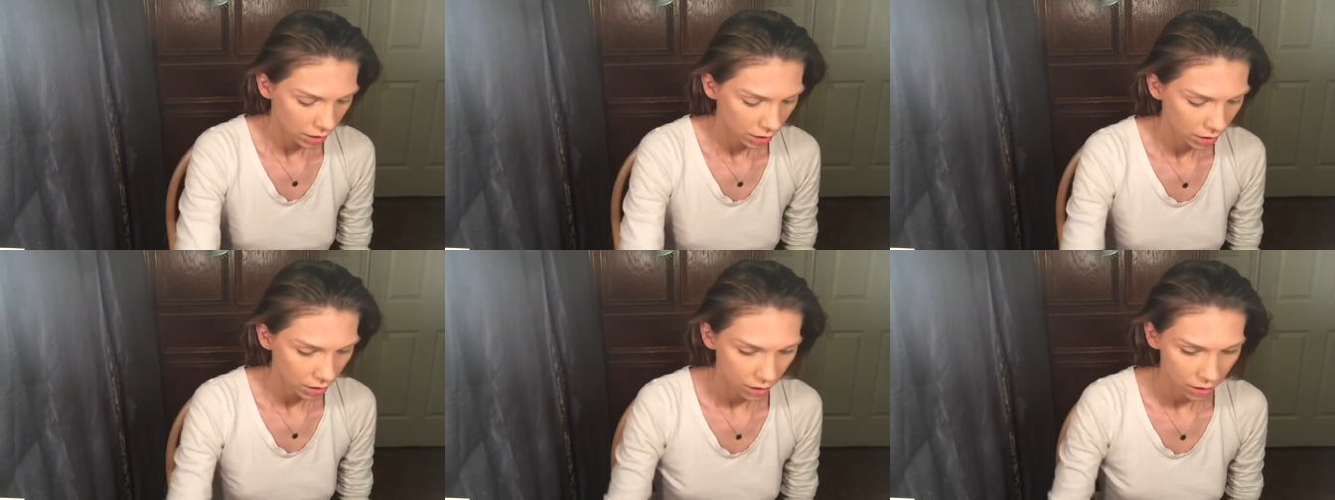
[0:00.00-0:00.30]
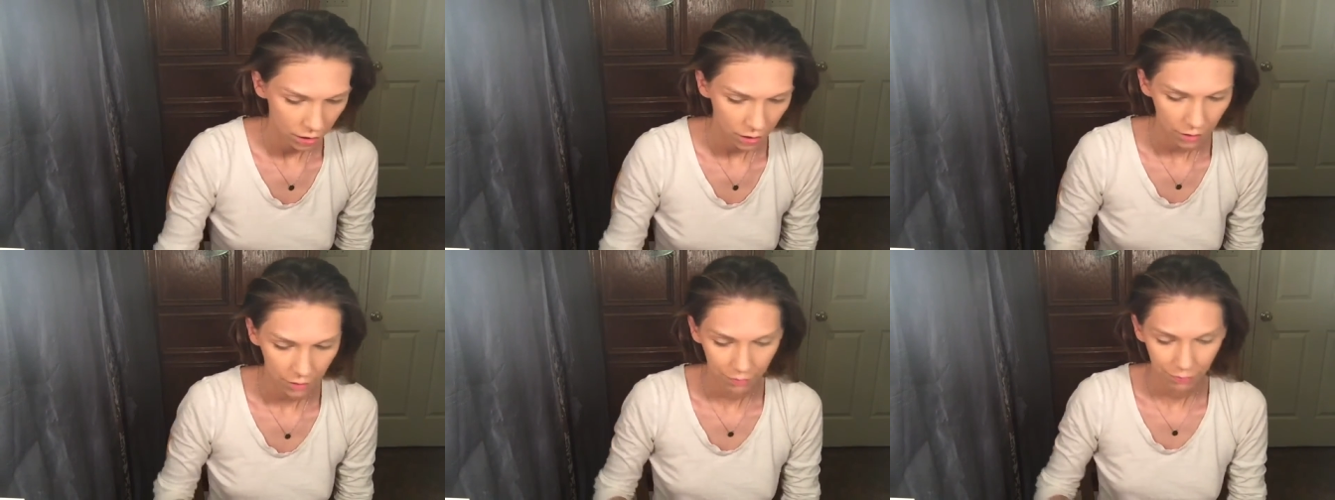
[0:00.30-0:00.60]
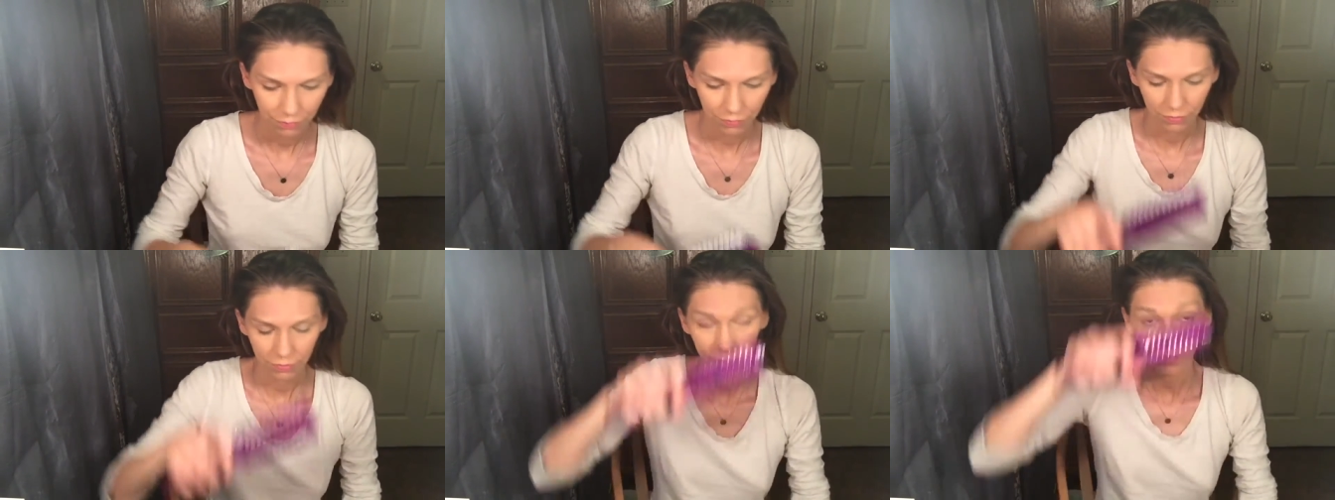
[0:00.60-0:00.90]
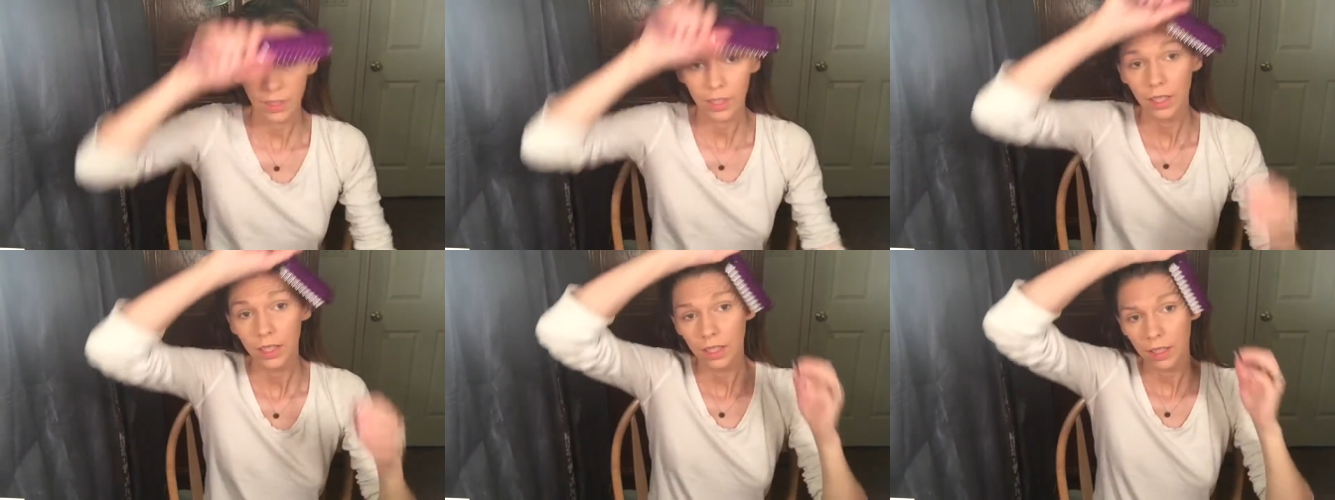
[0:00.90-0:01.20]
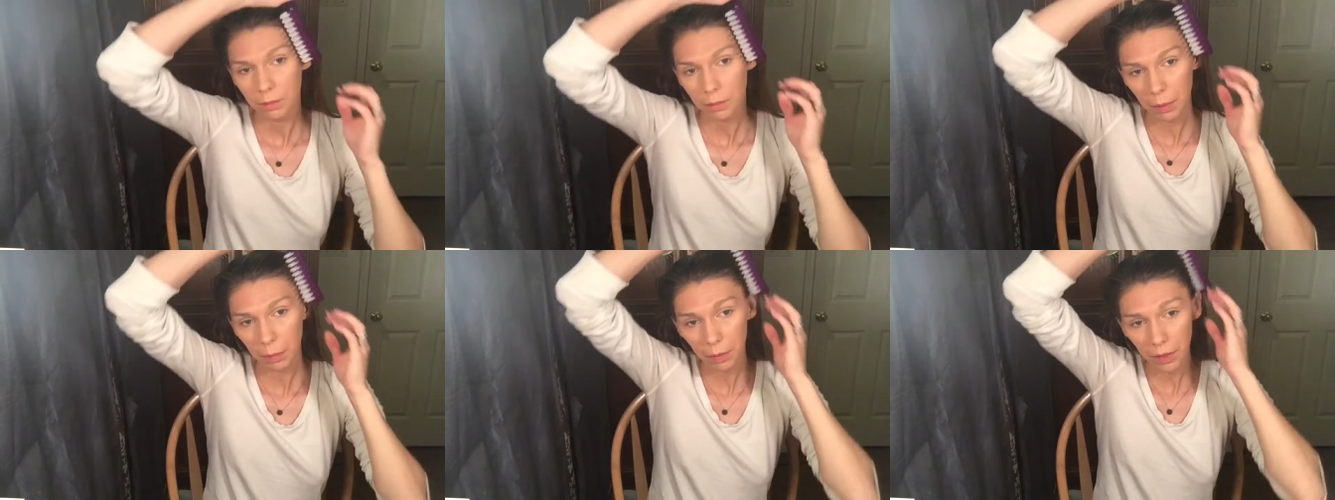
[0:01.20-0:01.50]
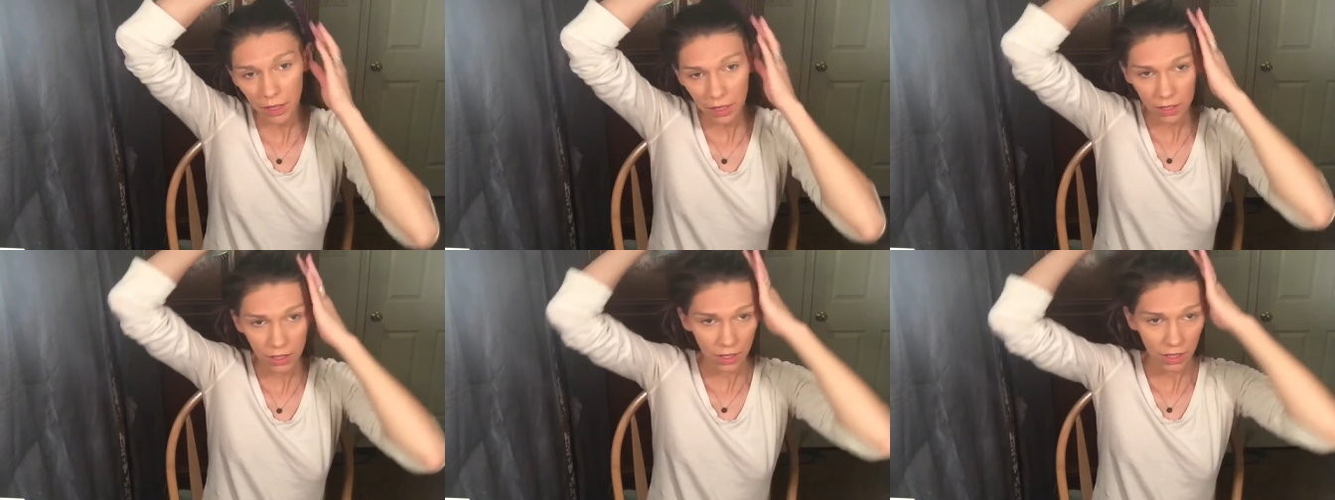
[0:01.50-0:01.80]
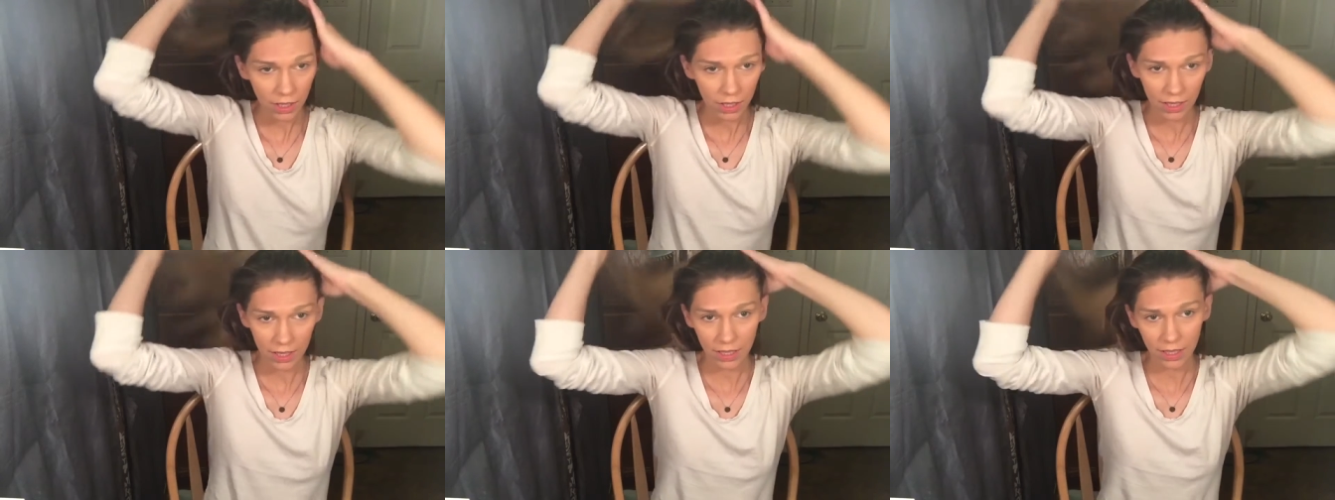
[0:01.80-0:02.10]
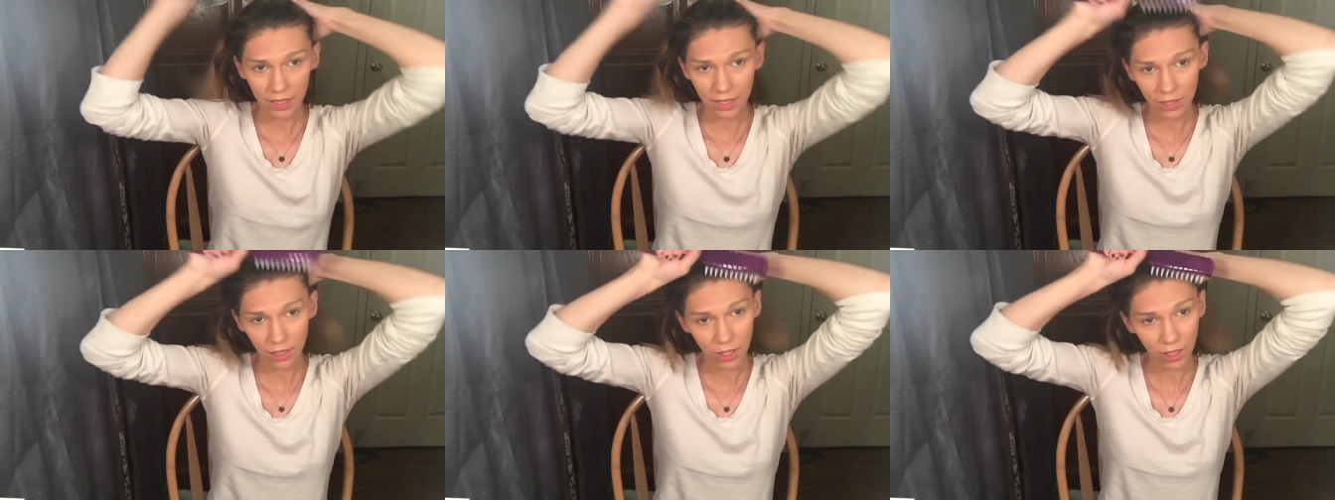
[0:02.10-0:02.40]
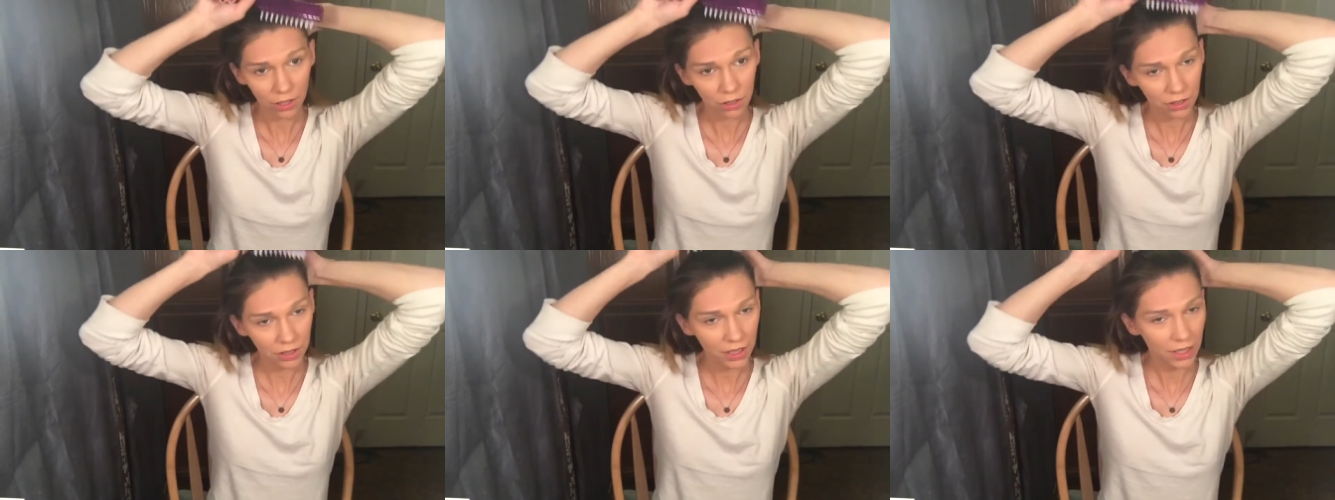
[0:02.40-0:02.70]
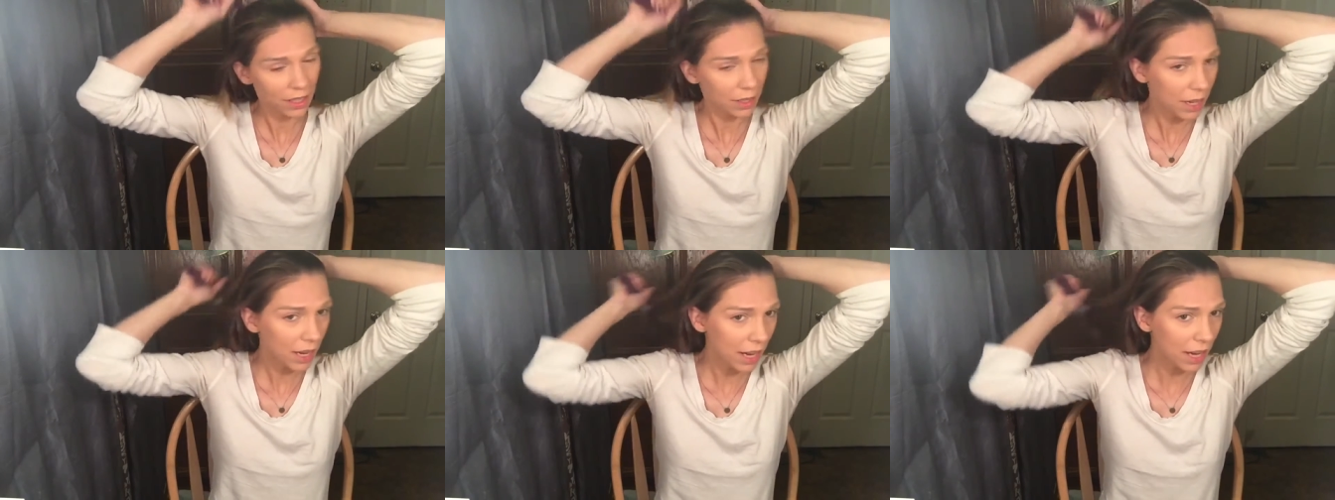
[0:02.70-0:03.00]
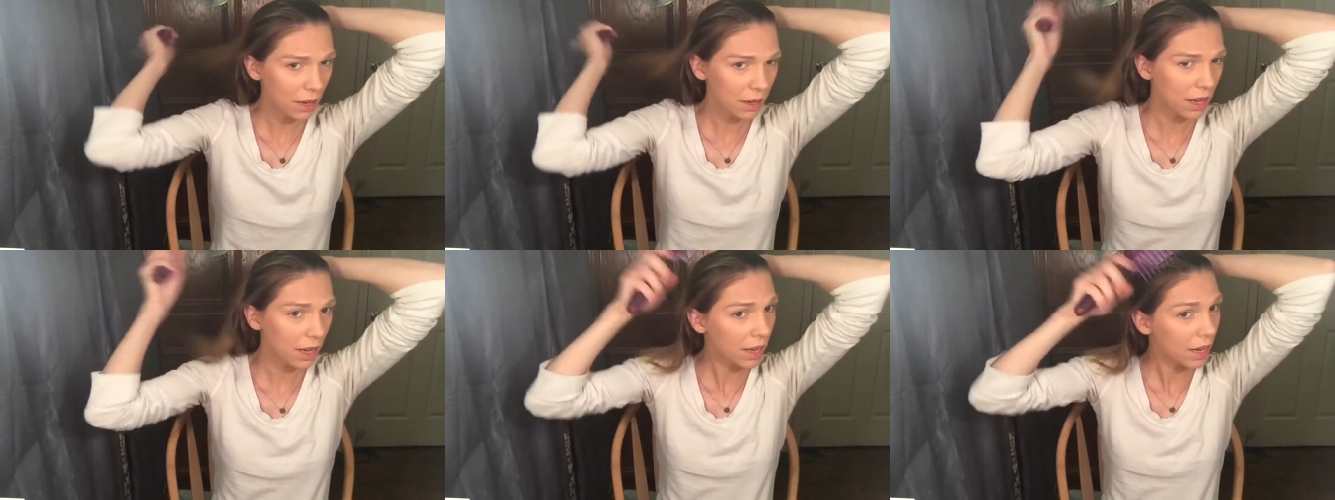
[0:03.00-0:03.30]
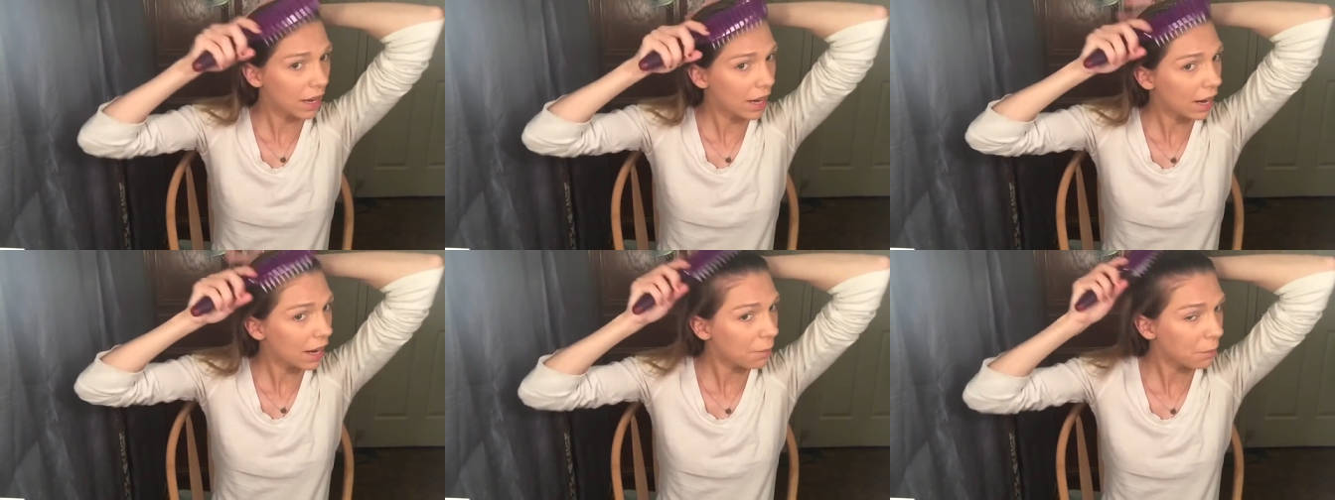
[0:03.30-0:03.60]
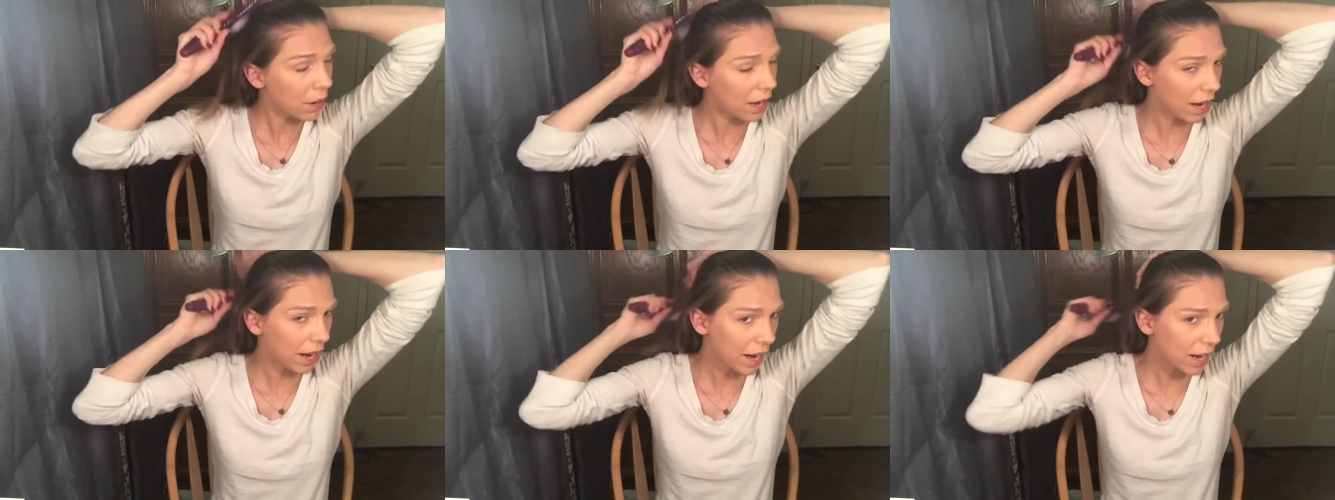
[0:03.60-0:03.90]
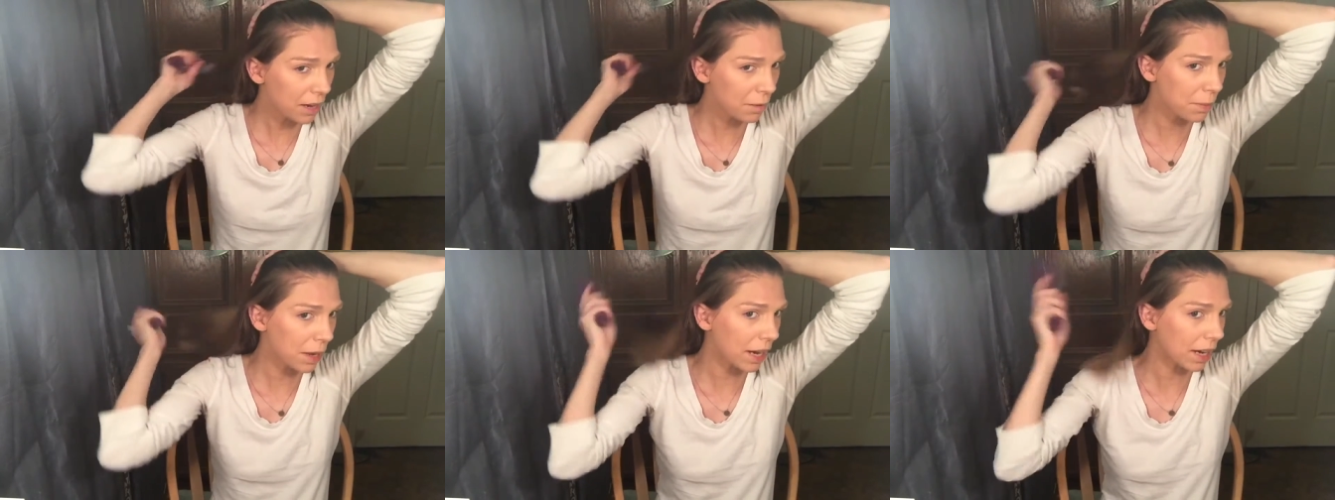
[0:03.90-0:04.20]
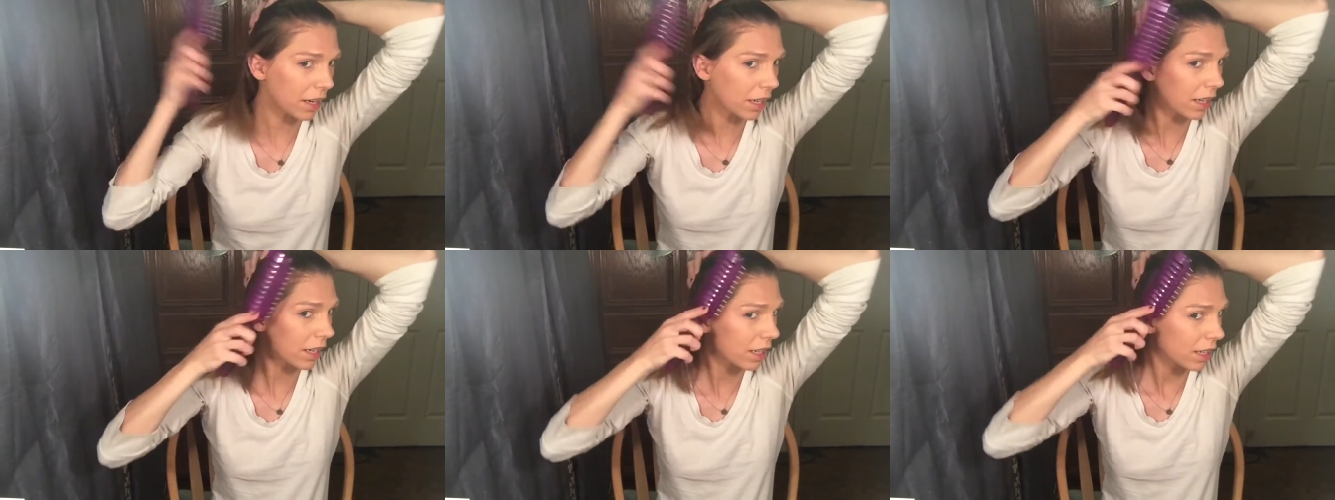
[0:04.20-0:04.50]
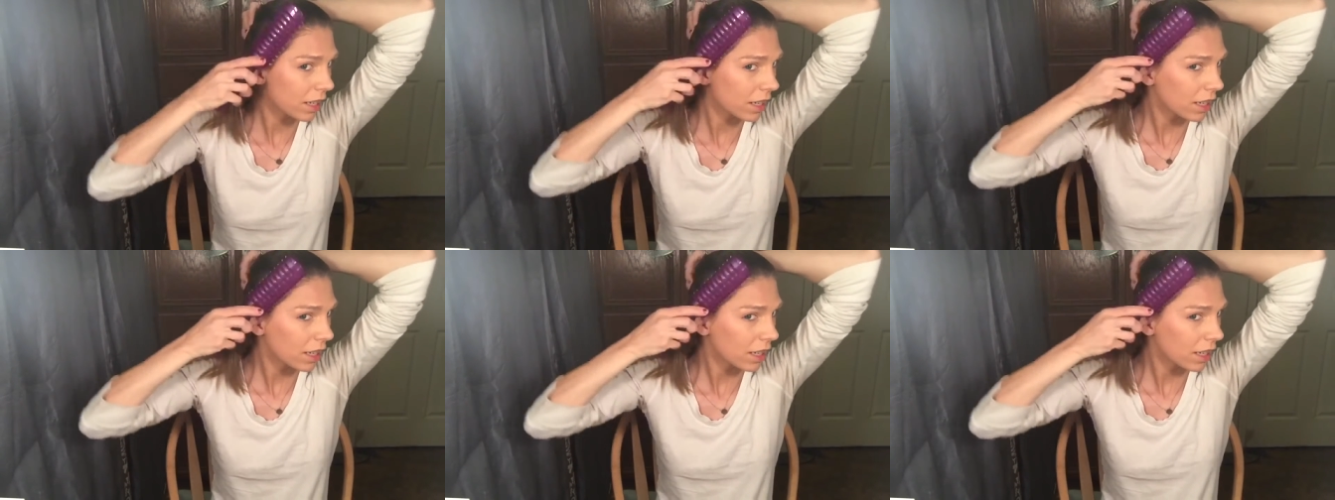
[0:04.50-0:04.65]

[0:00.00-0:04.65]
up. My picture is, shows that I had a hair back.